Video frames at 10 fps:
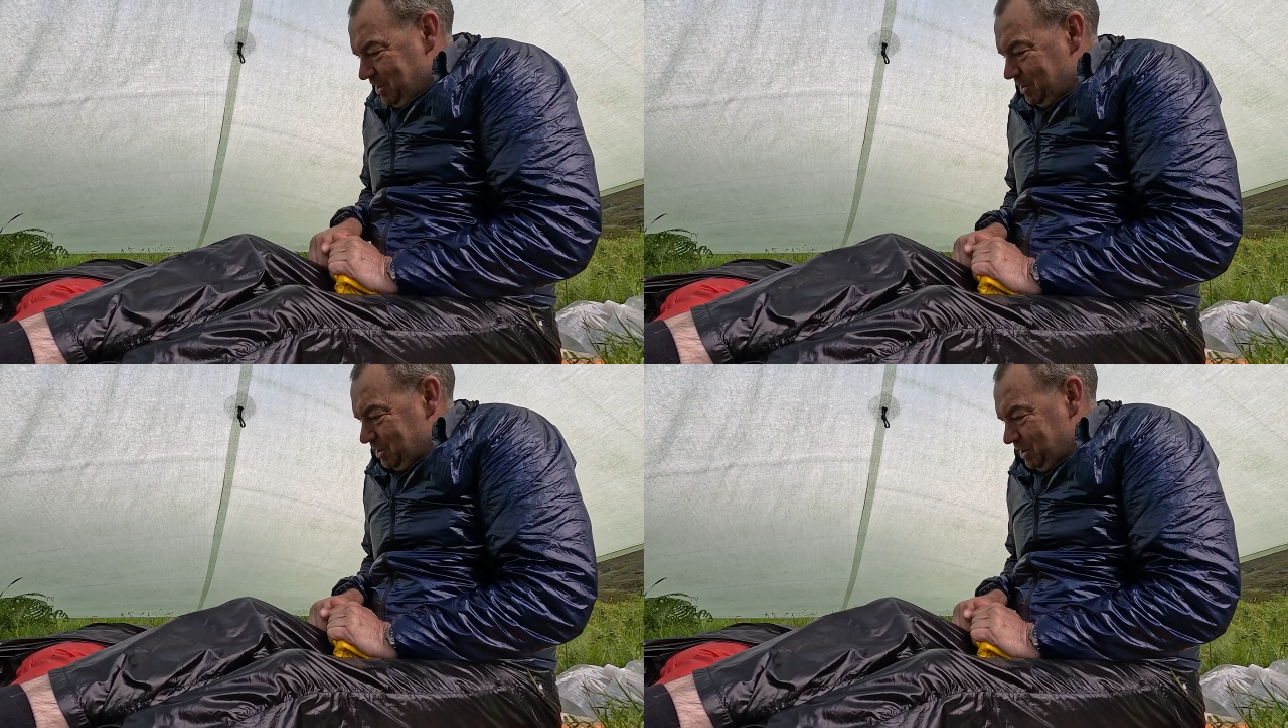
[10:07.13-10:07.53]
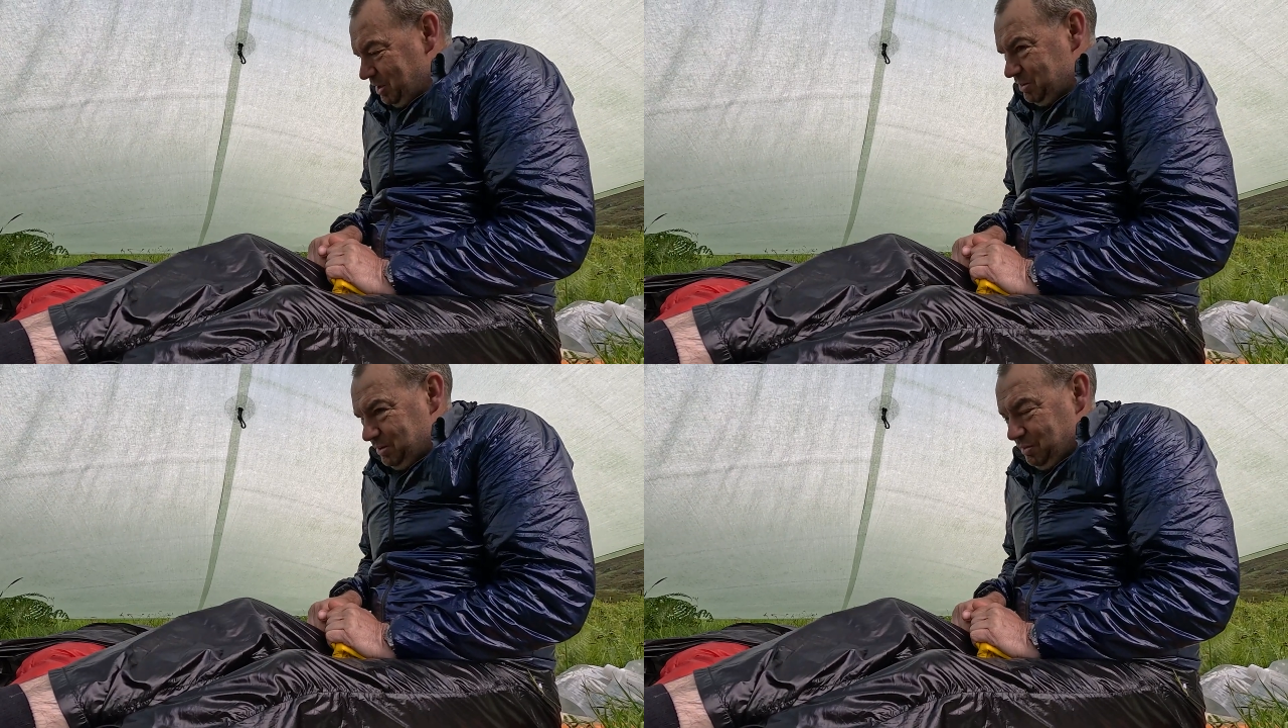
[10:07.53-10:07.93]
You think,
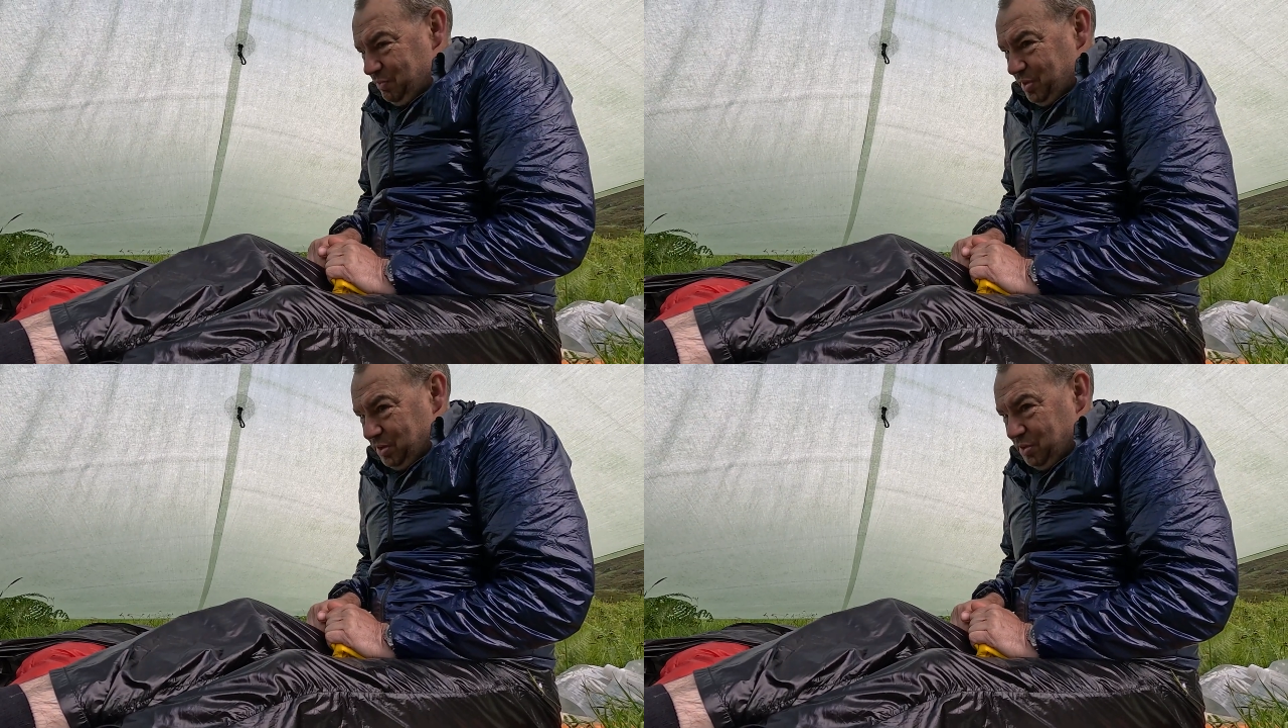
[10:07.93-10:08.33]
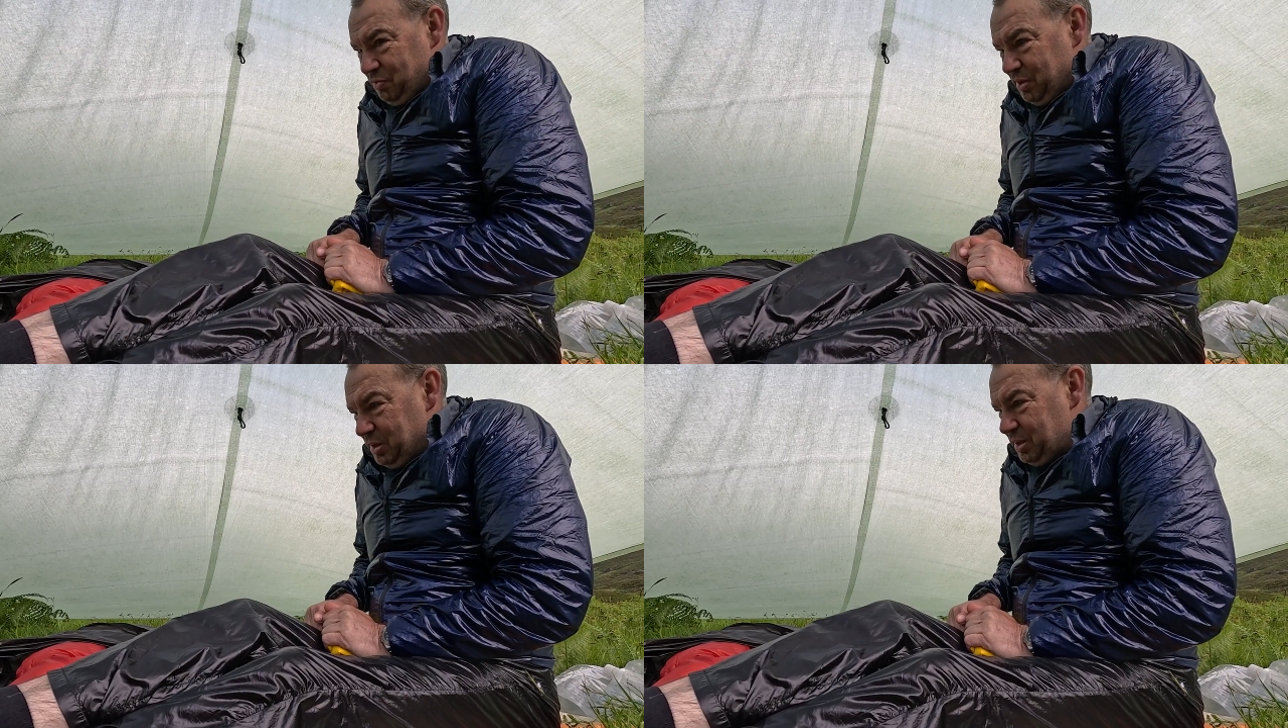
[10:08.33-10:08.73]
oh no, have I done the
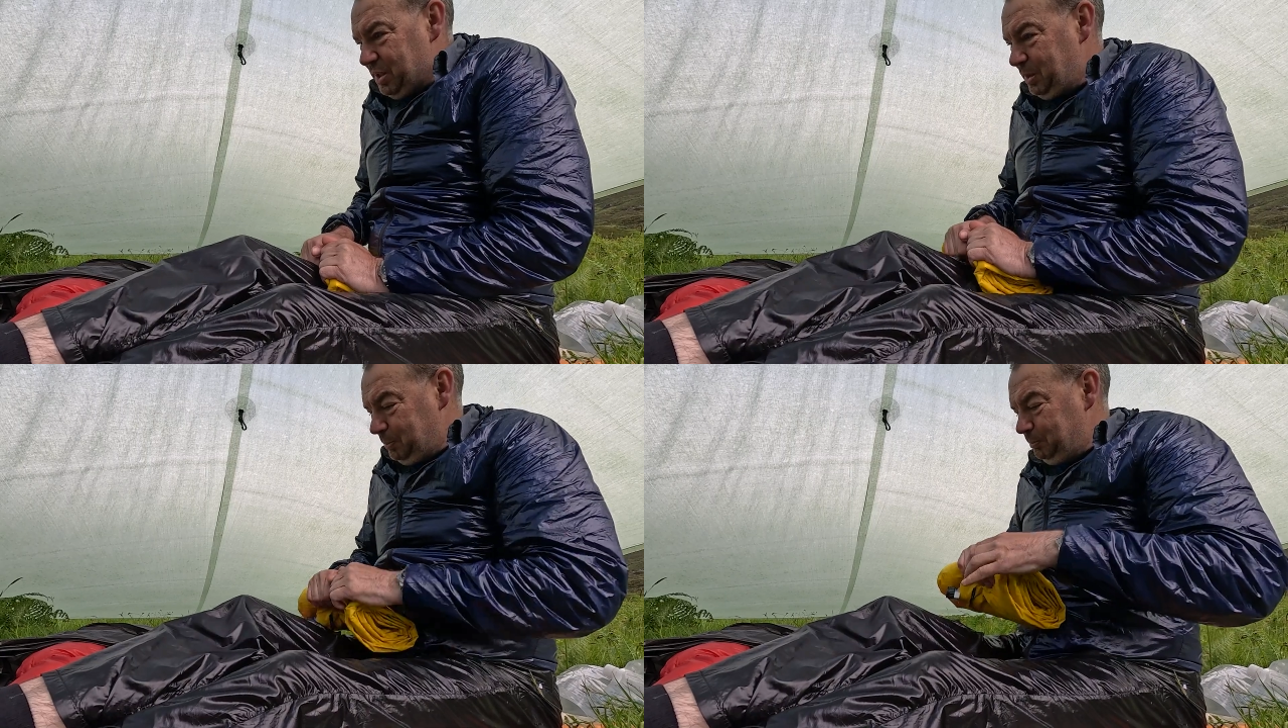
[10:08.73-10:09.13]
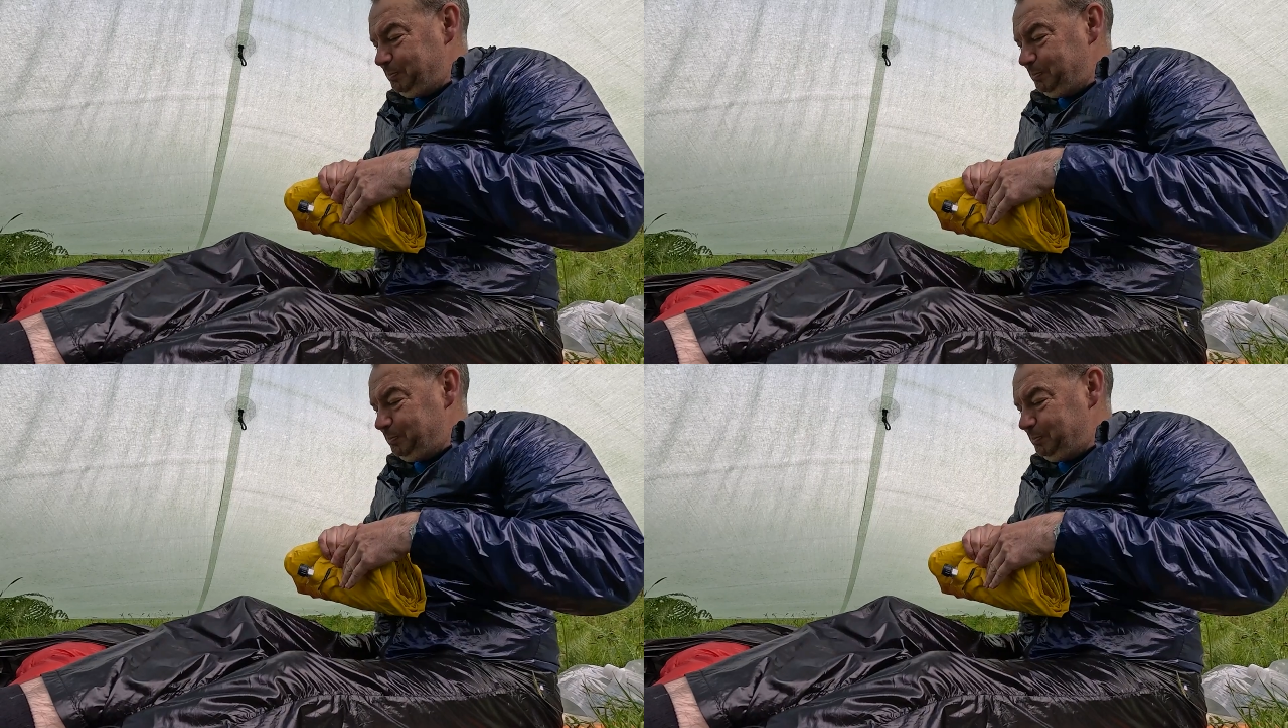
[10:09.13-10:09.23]
right thing?